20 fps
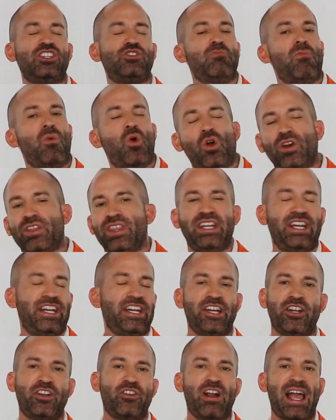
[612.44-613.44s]
is more than
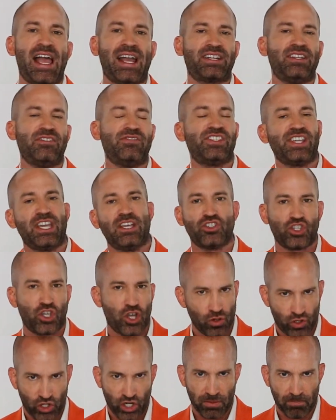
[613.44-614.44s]
an interactive sales
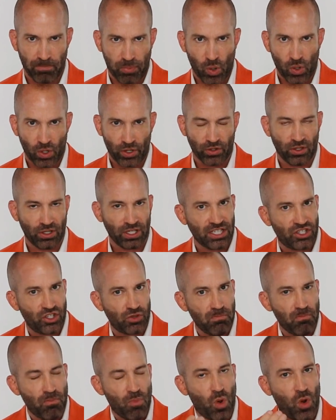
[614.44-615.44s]
coaching portal. It's
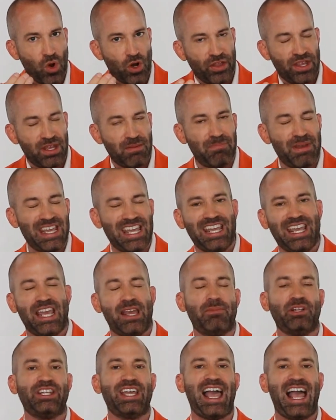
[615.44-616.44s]
more than being
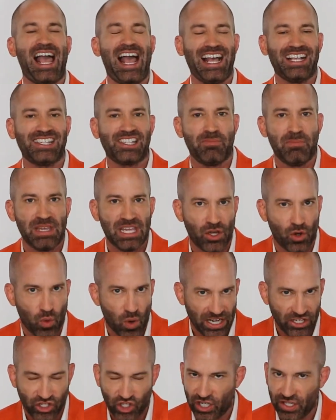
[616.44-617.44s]
able to ask me
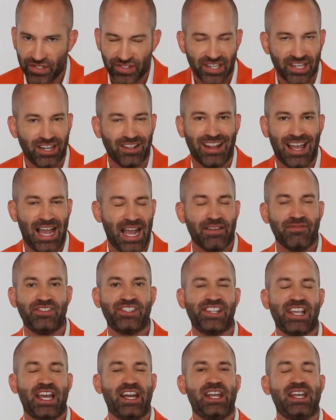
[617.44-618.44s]
questions in a live
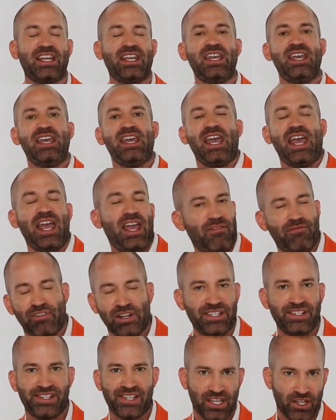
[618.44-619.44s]
setting
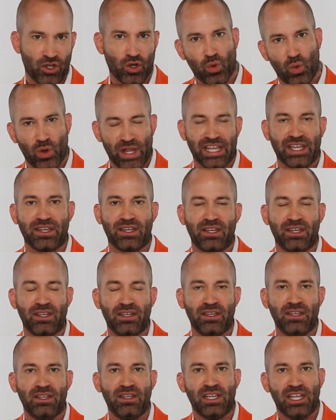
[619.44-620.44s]
every single week.
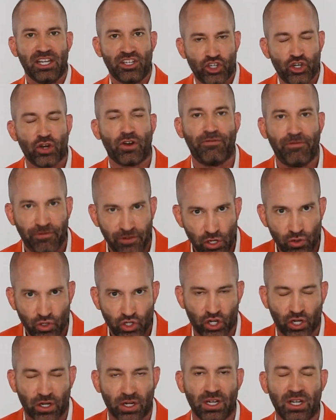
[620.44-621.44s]
It's your
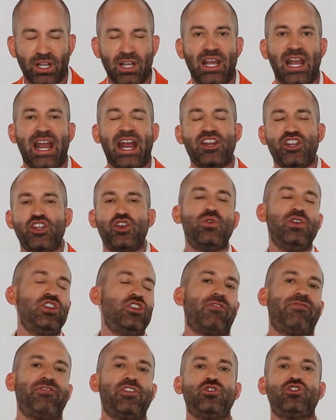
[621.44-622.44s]
future, and you and
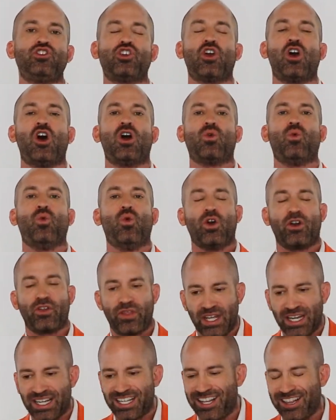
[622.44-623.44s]
your future are
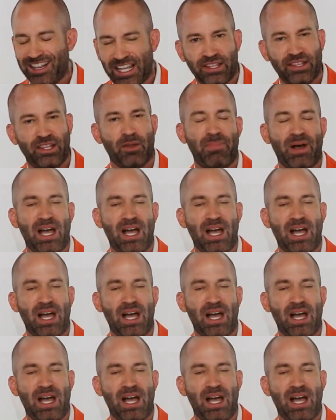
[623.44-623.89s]
worth it. Click the